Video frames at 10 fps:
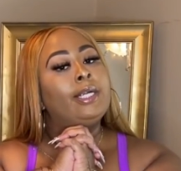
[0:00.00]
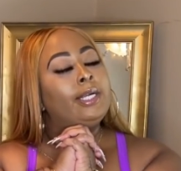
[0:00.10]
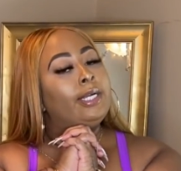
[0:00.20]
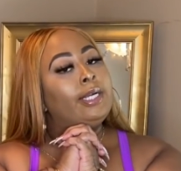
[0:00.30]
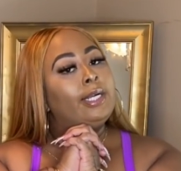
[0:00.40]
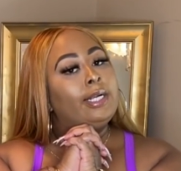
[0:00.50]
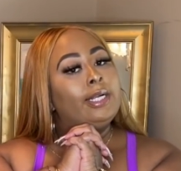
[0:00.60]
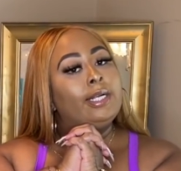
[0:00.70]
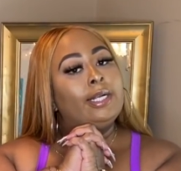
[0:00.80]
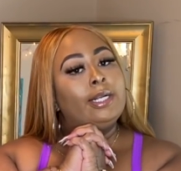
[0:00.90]

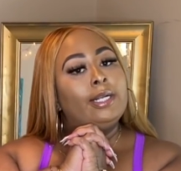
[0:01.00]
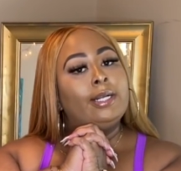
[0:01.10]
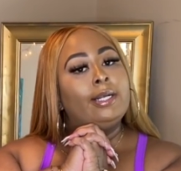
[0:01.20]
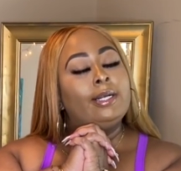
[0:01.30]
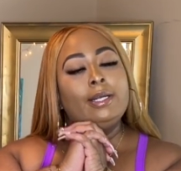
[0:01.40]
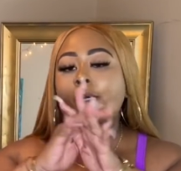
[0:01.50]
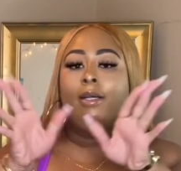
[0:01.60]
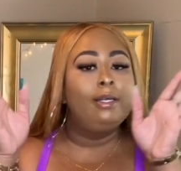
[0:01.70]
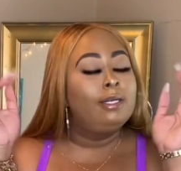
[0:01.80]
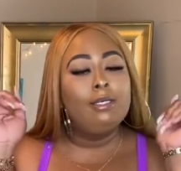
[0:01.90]

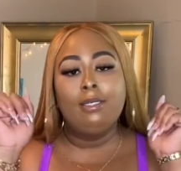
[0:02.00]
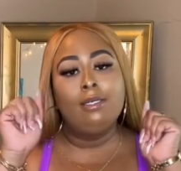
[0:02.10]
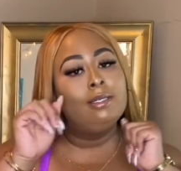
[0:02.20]
(silence)